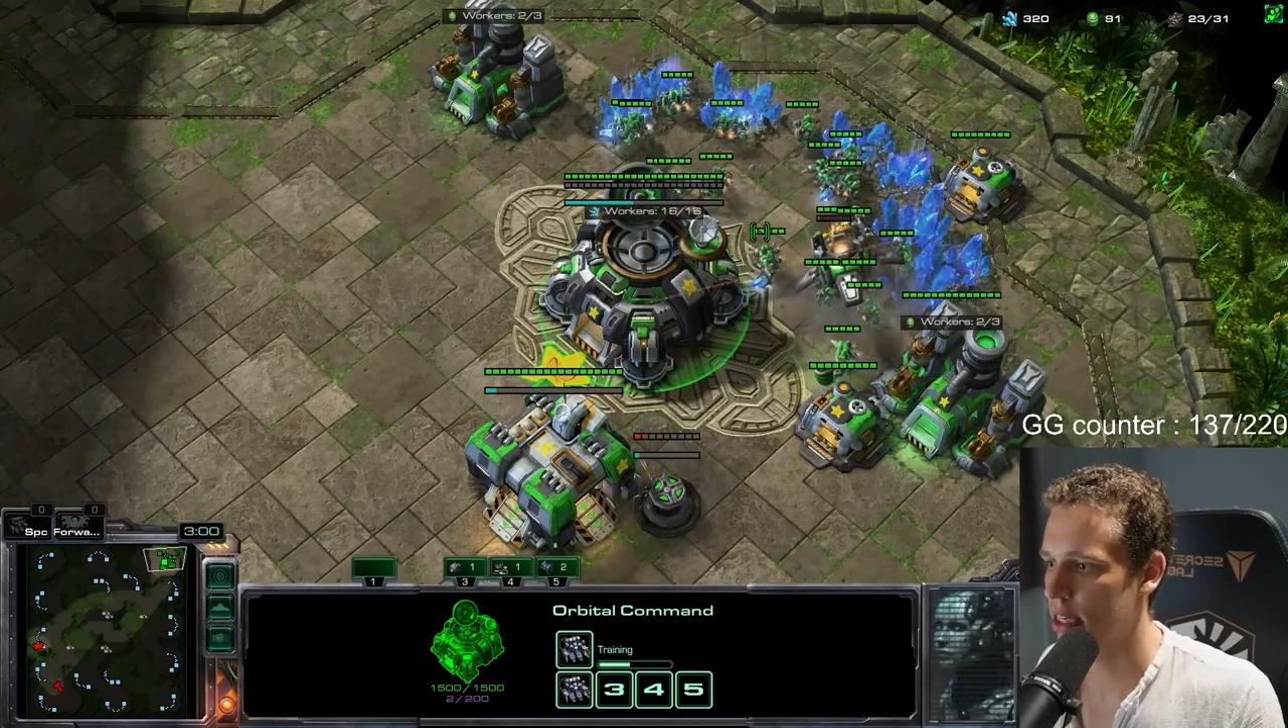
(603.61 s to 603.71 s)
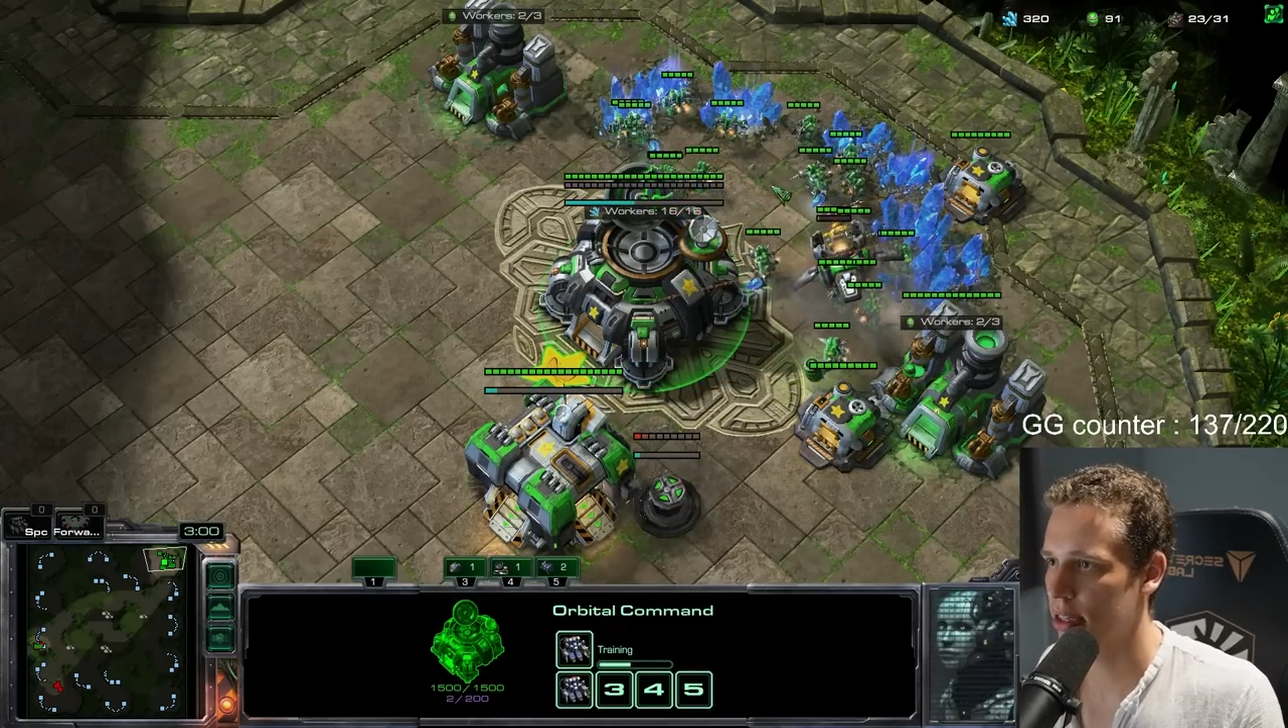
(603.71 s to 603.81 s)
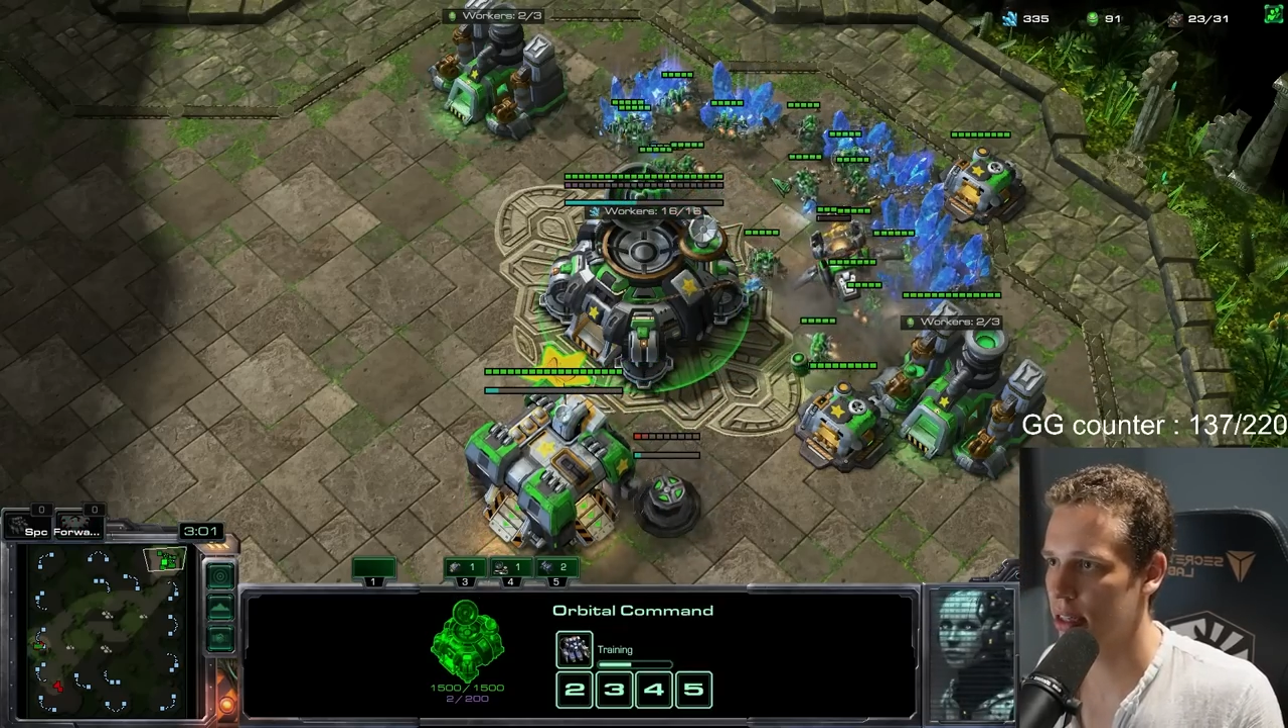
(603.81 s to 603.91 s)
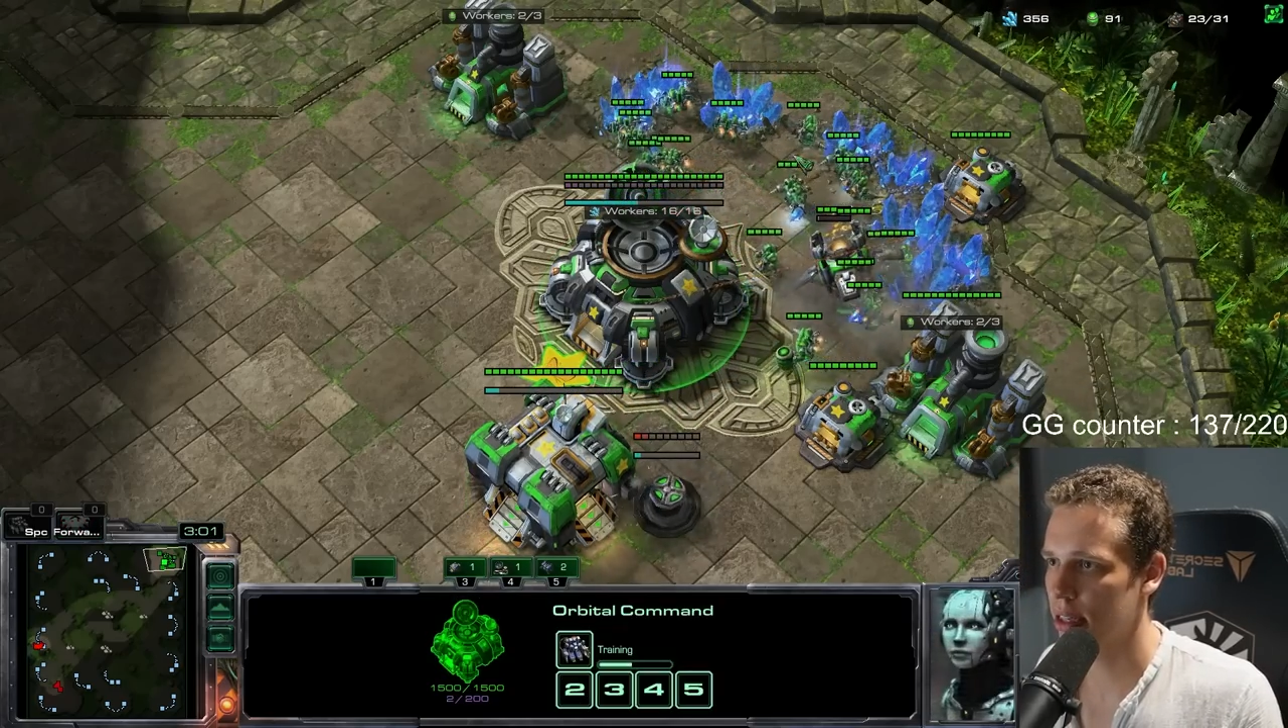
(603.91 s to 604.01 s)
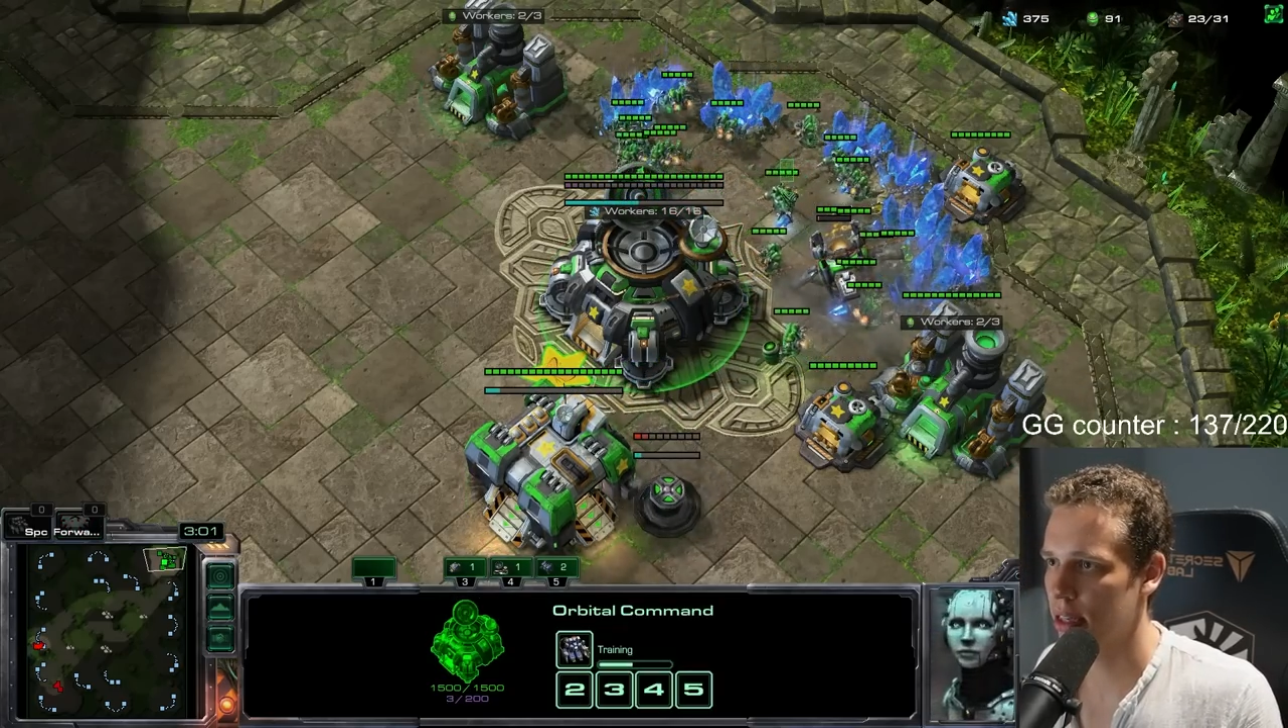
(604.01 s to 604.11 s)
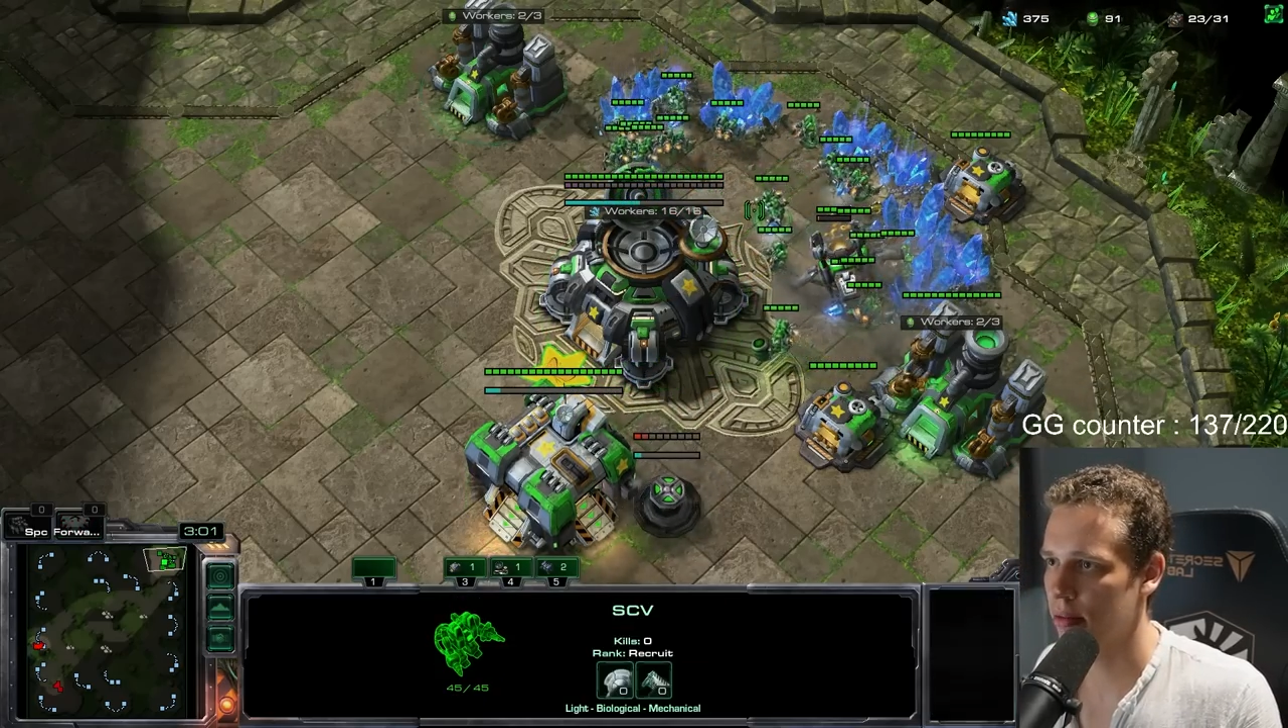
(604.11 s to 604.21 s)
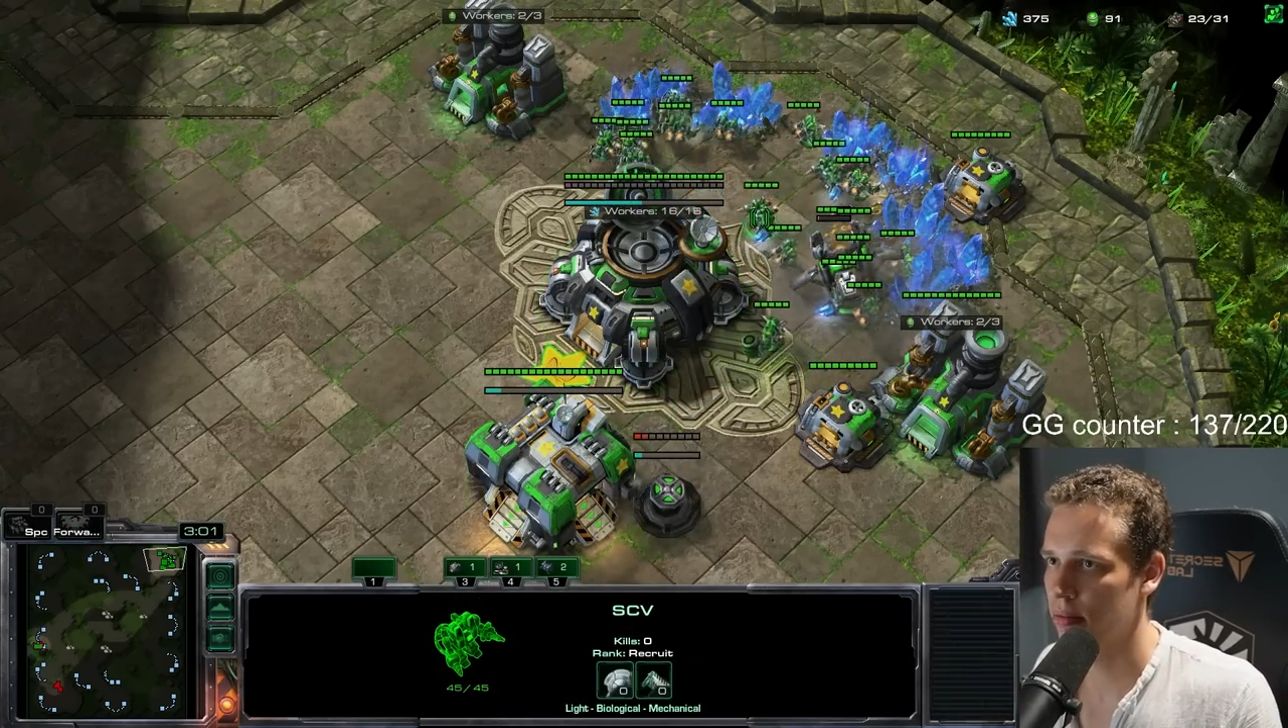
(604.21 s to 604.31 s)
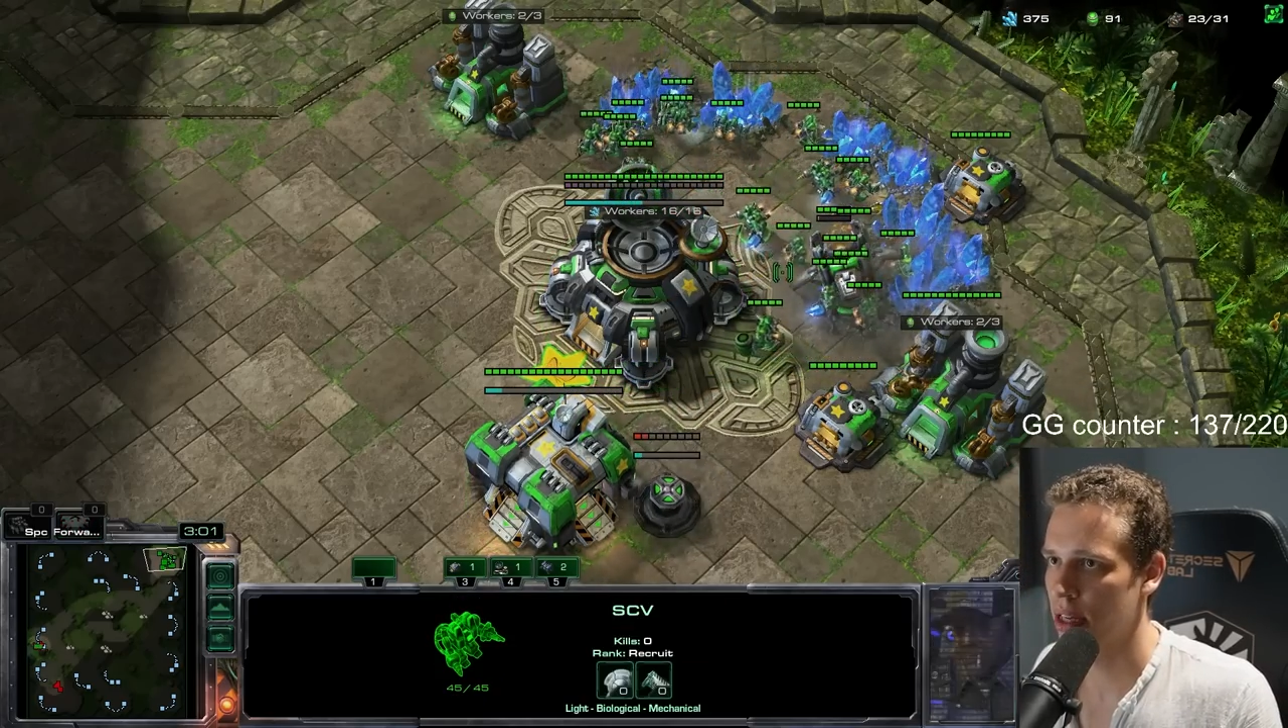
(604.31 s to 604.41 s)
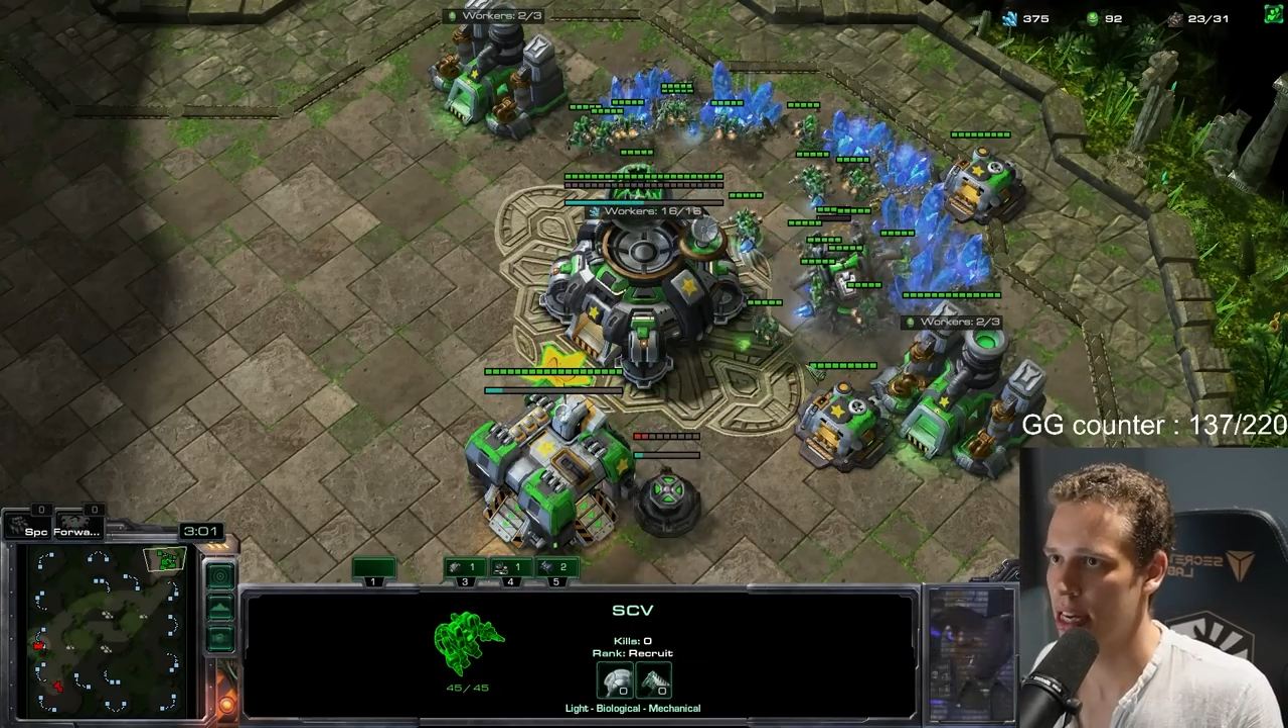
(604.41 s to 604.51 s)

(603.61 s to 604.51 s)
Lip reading: and then...